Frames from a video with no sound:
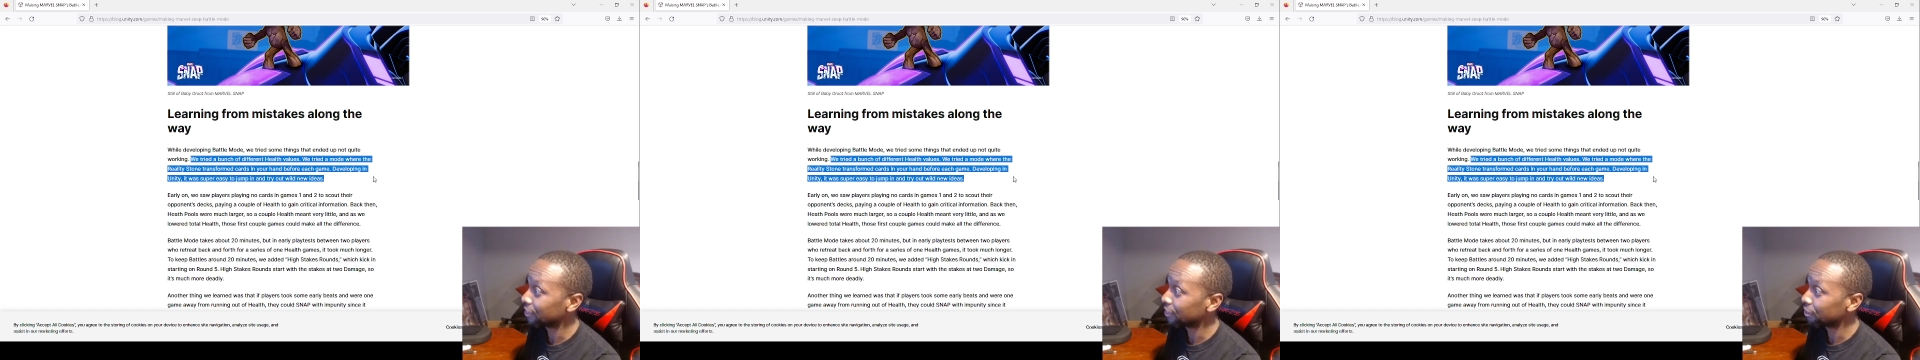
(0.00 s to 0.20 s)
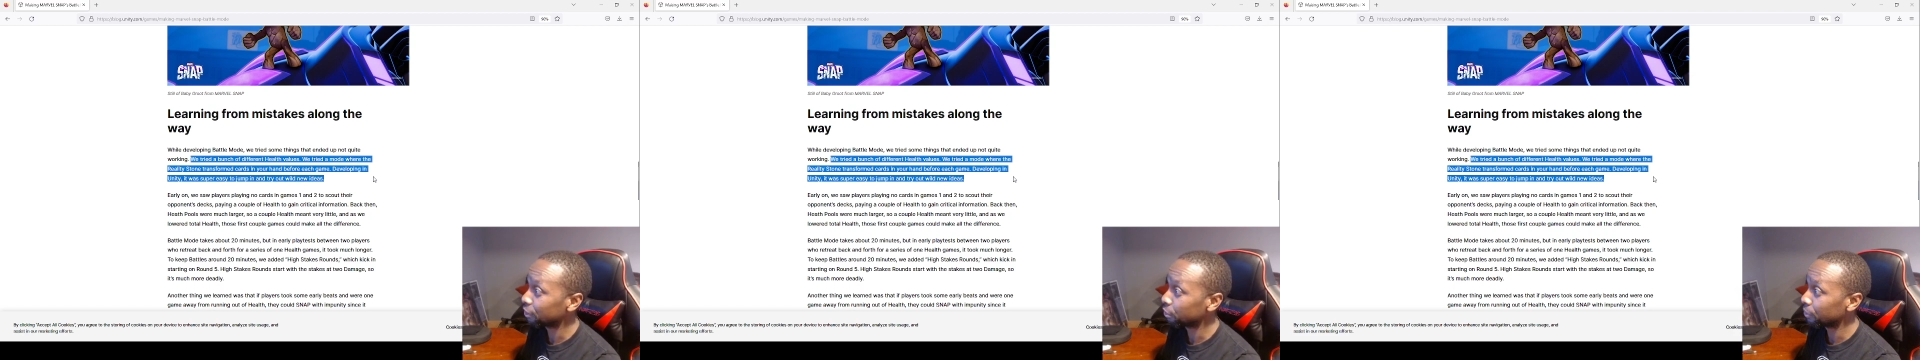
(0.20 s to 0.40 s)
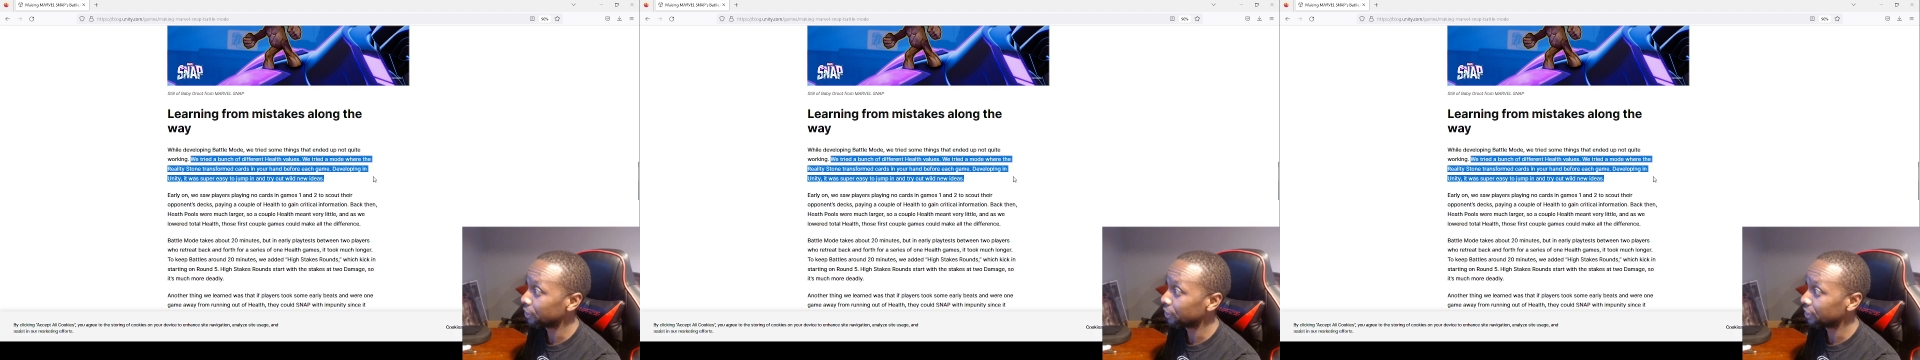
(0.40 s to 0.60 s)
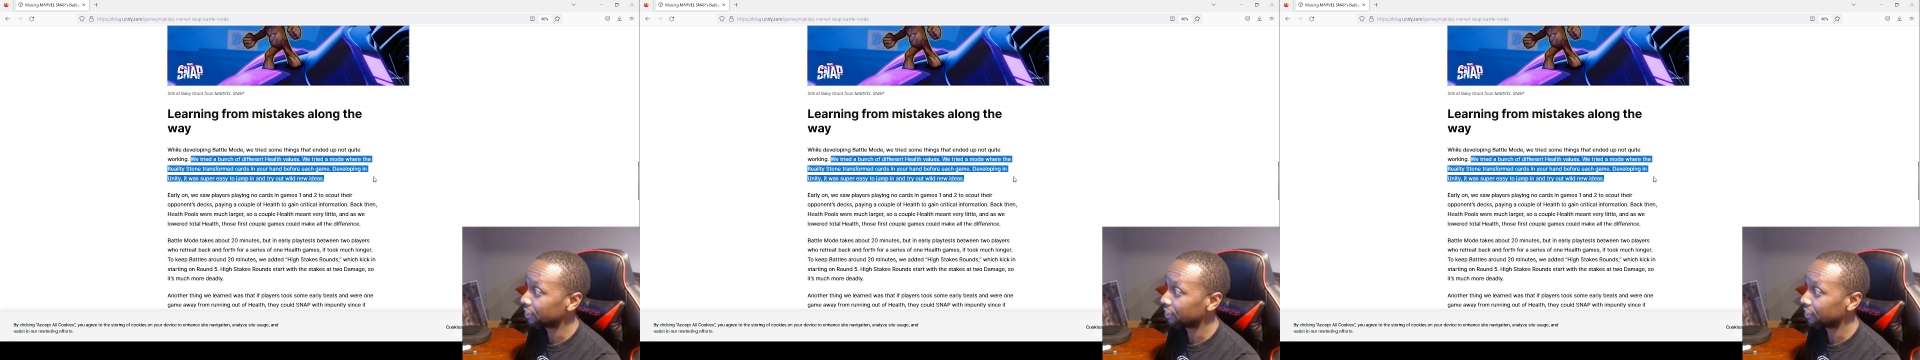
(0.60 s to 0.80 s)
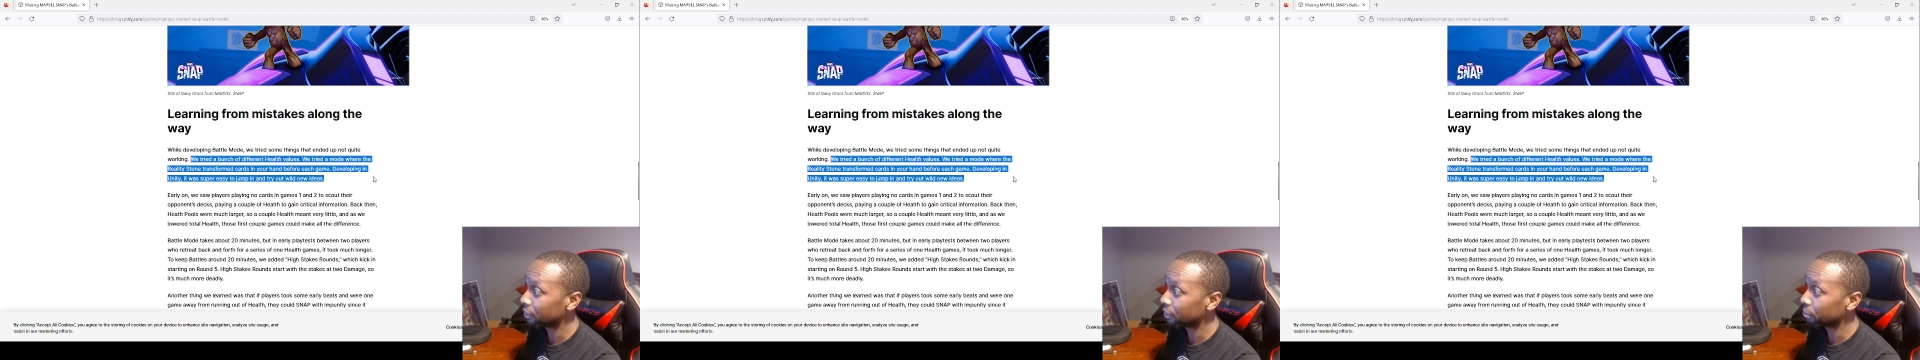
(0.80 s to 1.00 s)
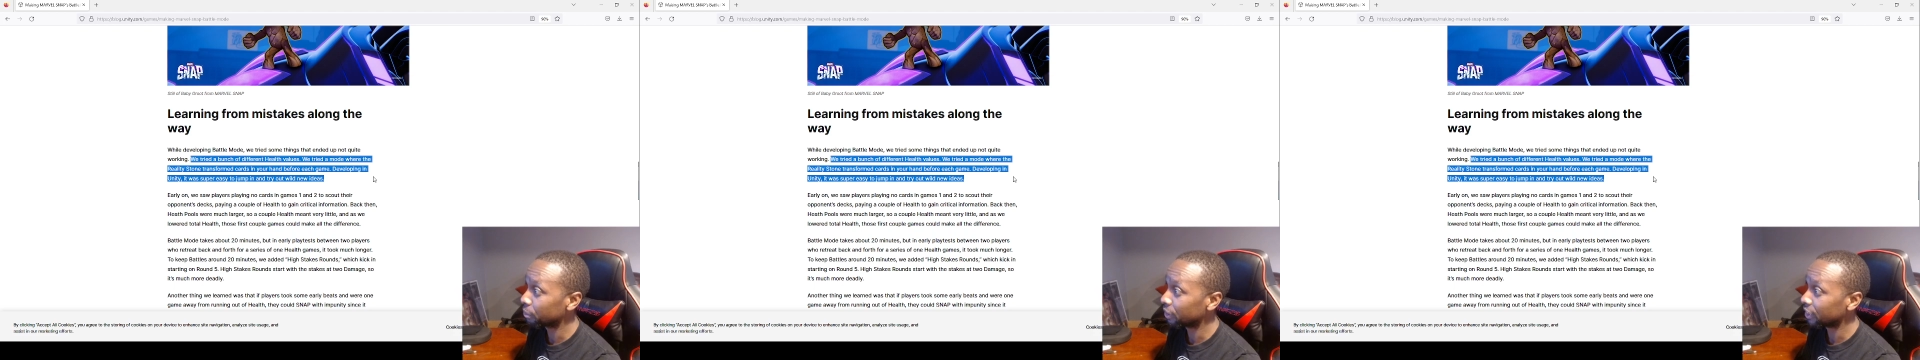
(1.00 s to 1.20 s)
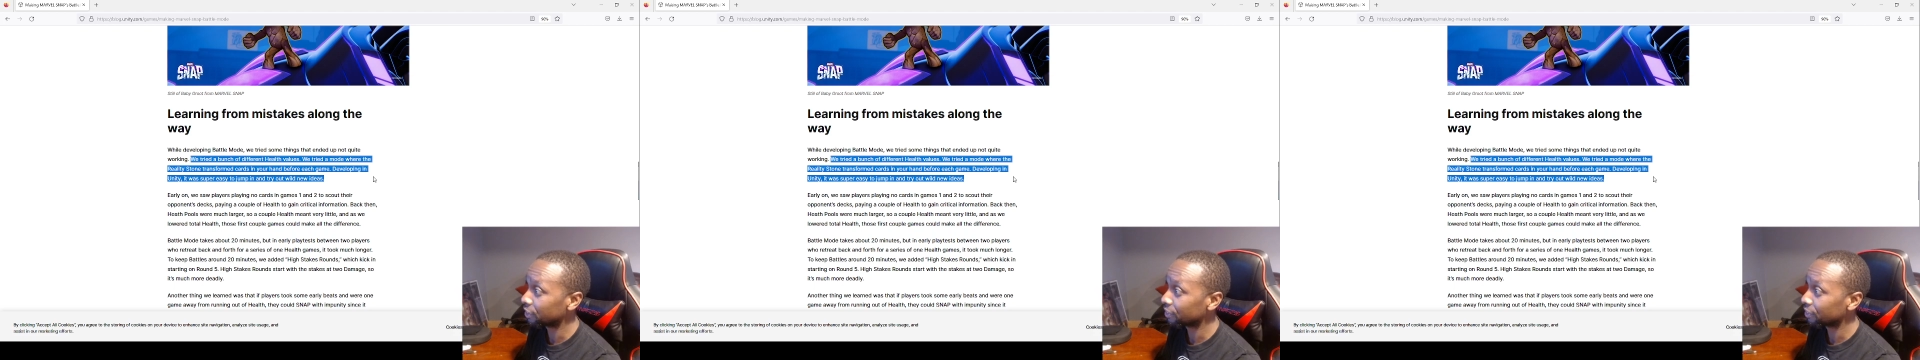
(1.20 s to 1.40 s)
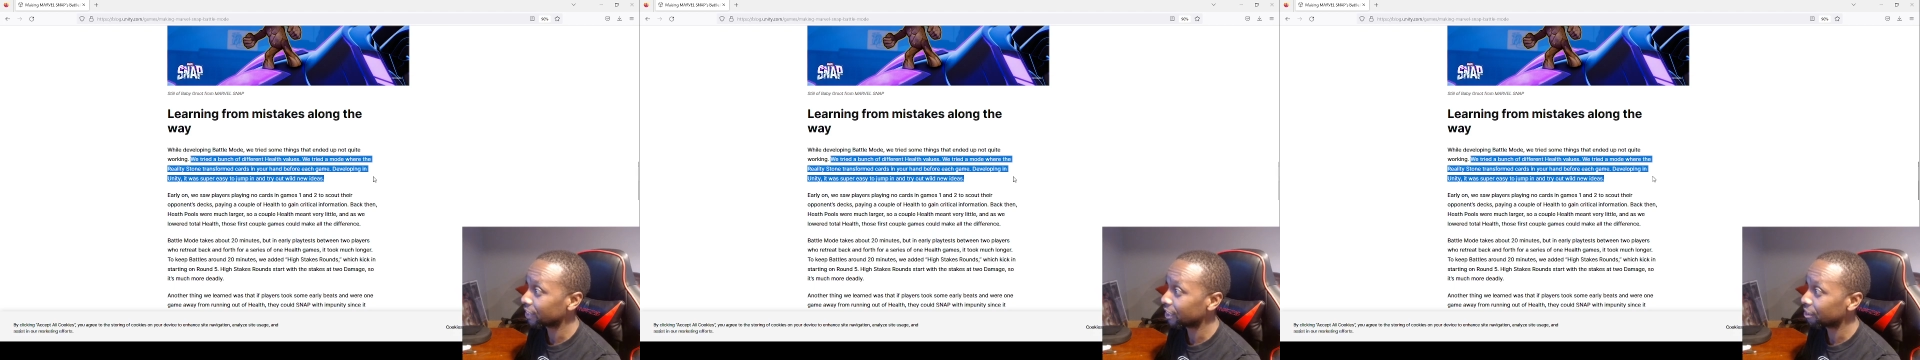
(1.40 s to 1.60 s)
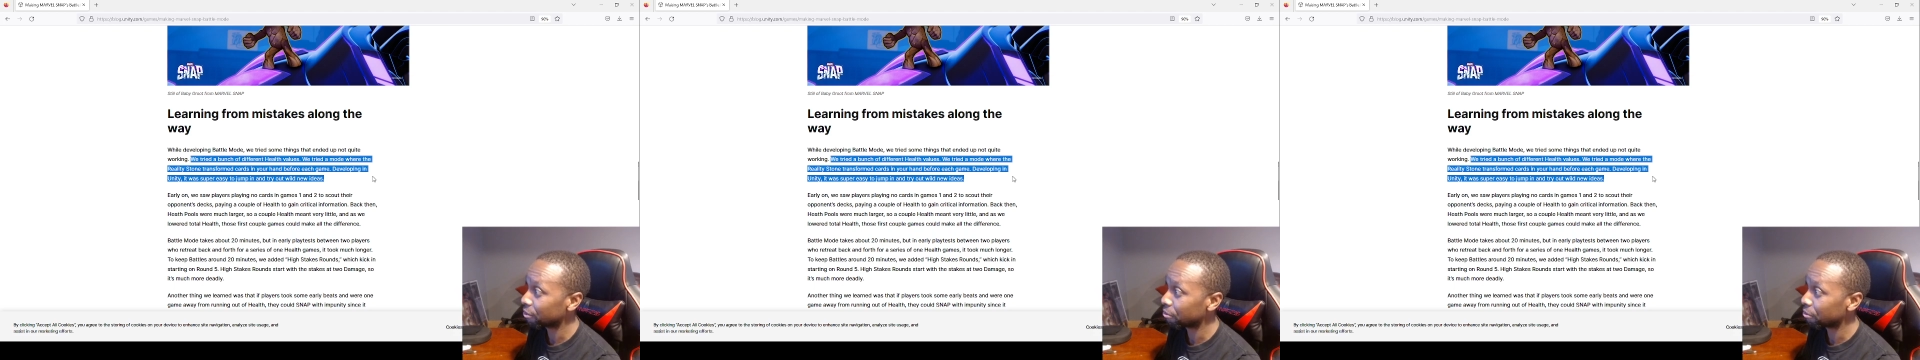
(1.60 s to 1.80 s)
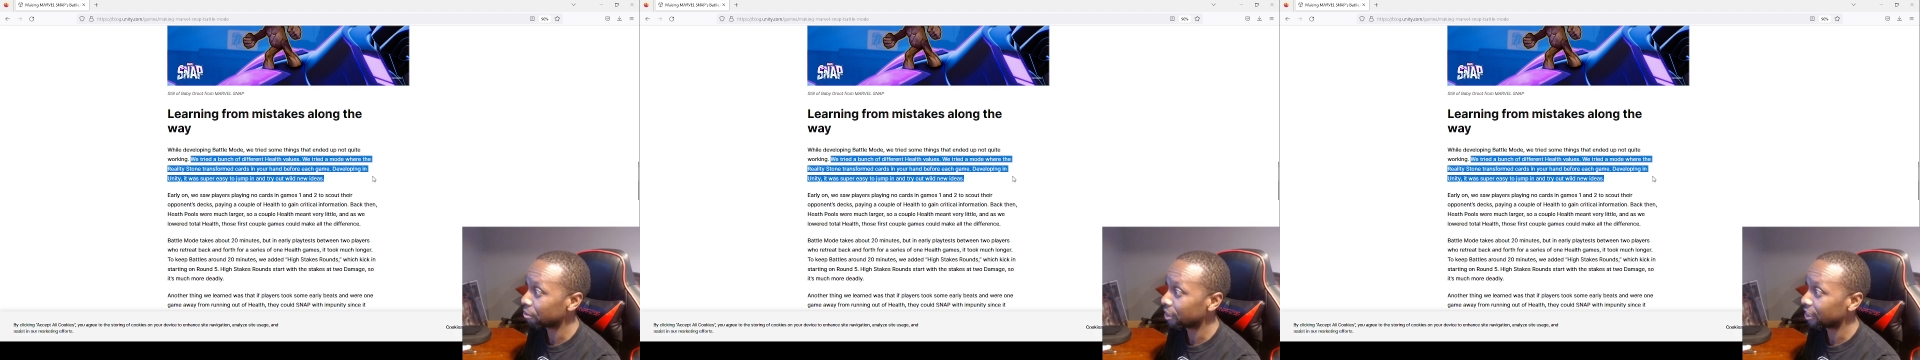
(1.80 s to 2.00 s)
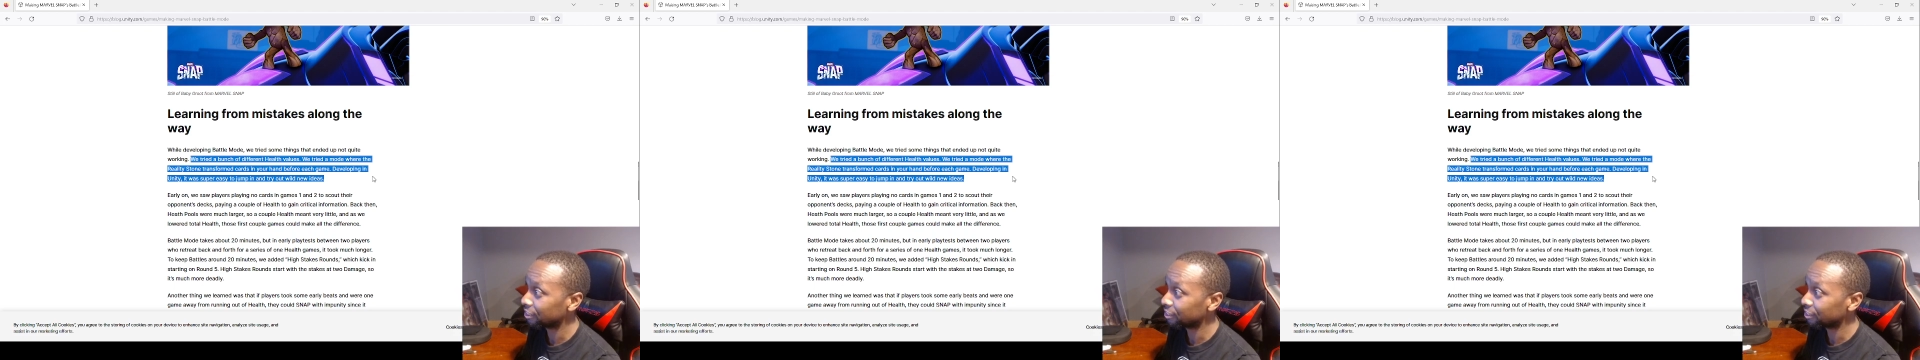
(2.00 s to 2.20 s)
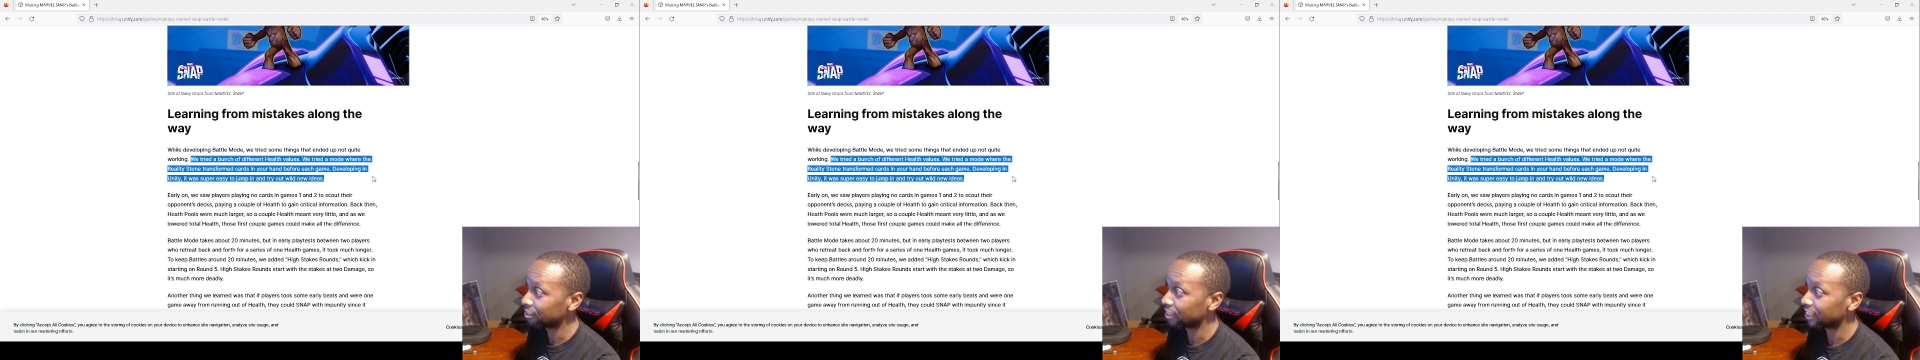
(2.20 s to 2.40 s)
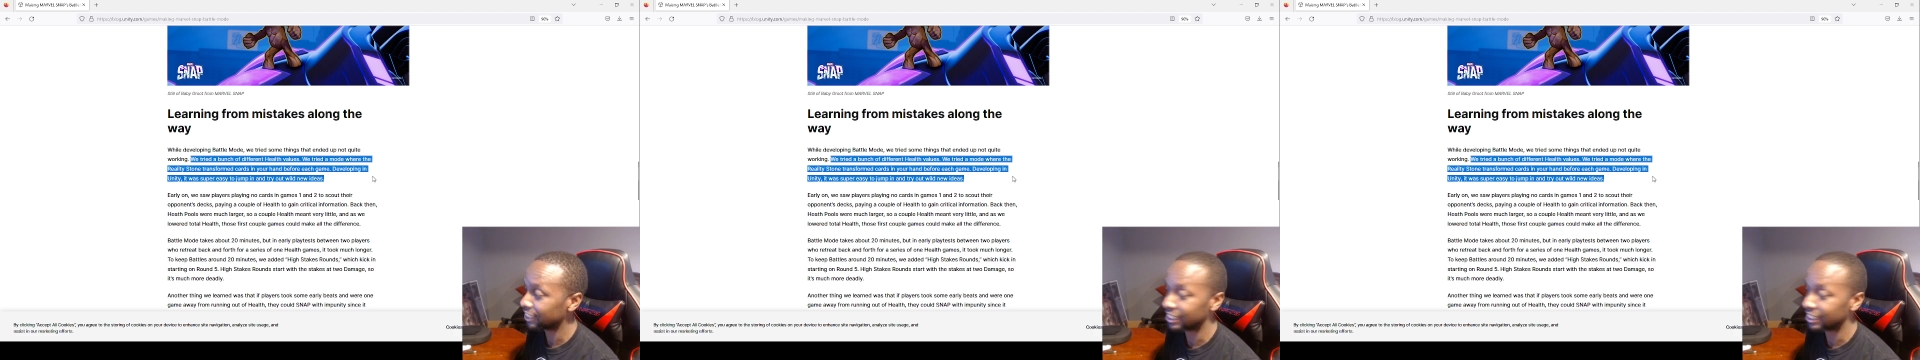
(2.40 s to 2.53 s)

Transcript: super easy to jump in and try out wild new ideas.